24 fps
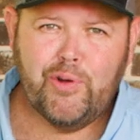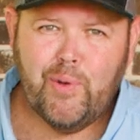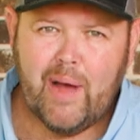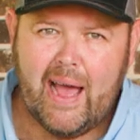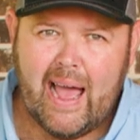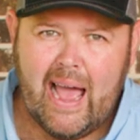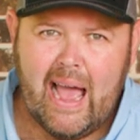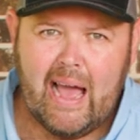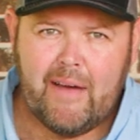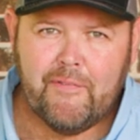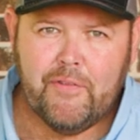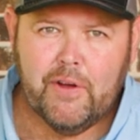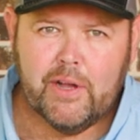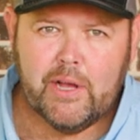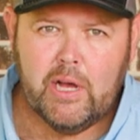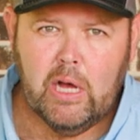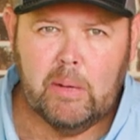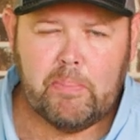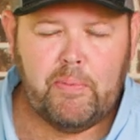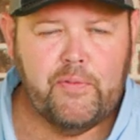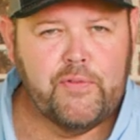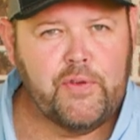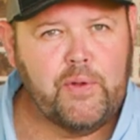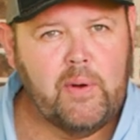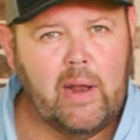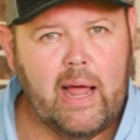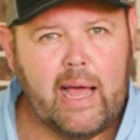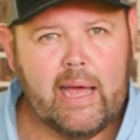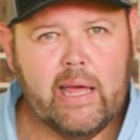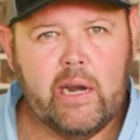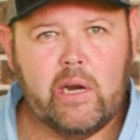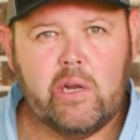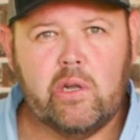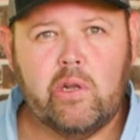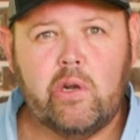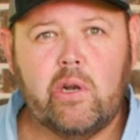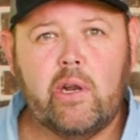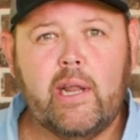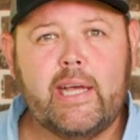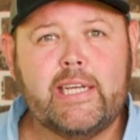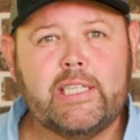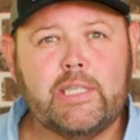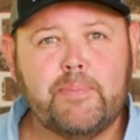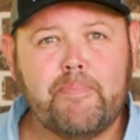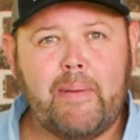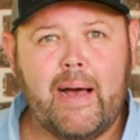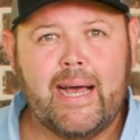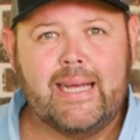to a half a cup, if you like it a little
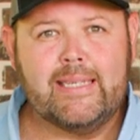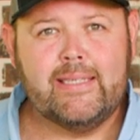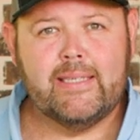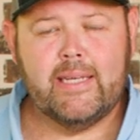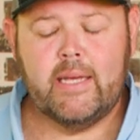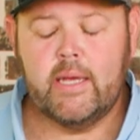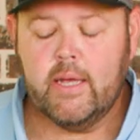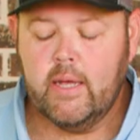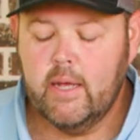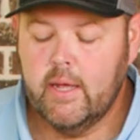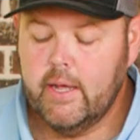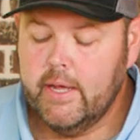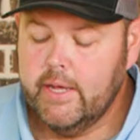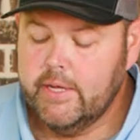less spicy,